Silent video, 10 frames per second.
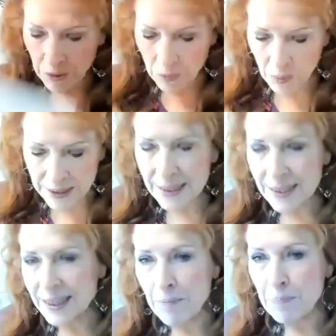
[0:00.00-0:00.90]
but it
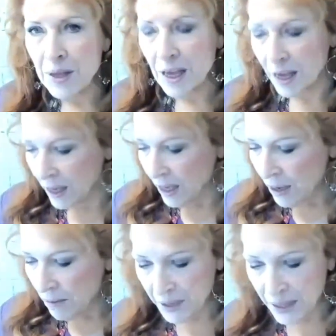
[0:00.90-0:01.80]
wasn't that big
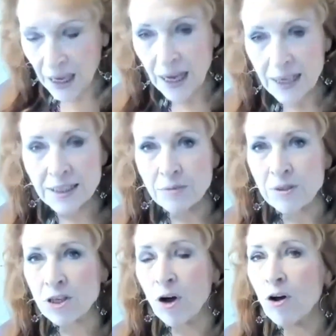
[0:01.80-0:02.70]
because it
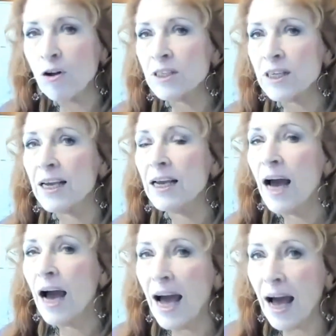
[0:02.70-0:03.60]
was only
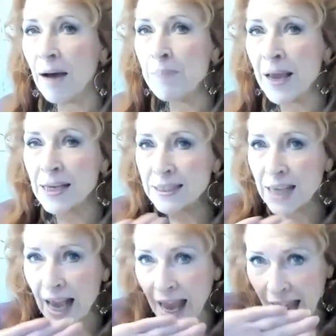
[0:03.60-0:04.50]
a,
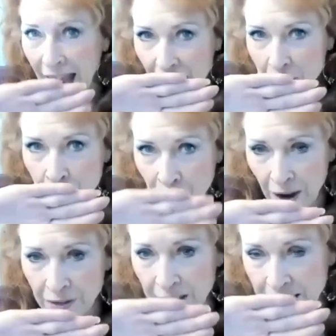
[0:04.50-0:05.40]
man's hand
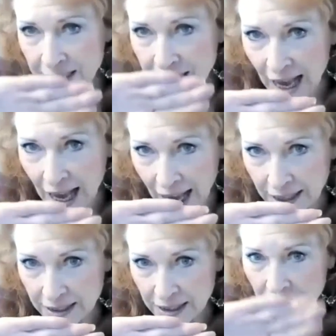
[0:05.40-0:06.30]
breadth in size.
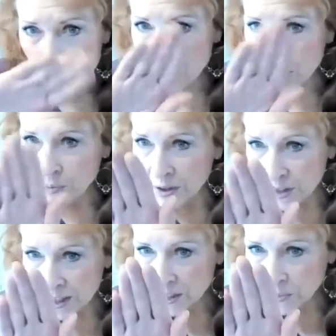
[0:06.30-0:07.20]
So it
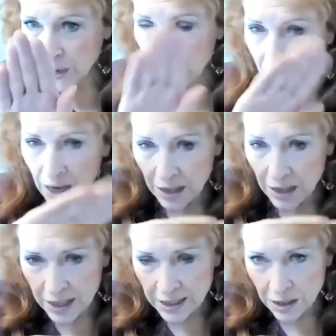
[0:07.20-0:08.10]
went this way
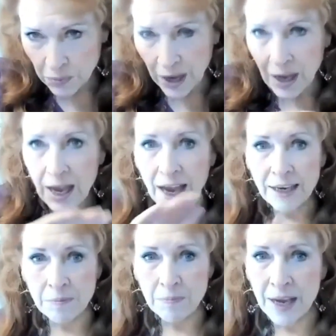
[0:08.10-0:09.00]
and this way,
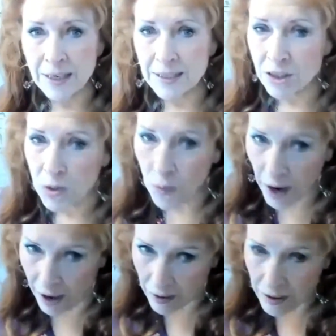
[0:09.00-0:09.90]
and it made a
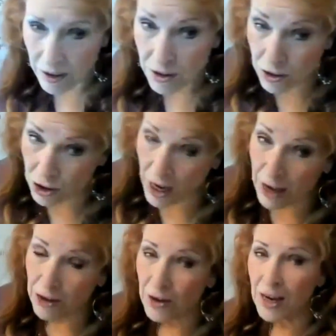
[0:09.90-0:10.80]
square. So
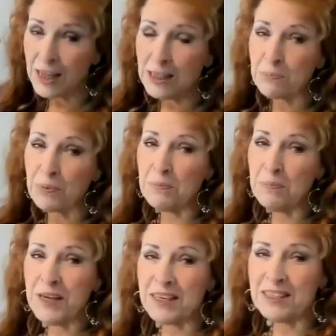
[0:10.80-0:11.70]
John, your hand's pretty
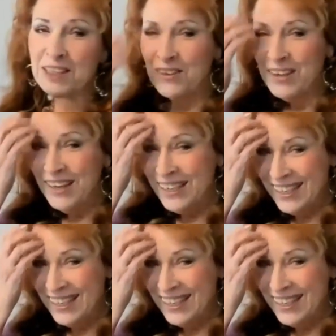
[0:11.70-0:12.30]
big, so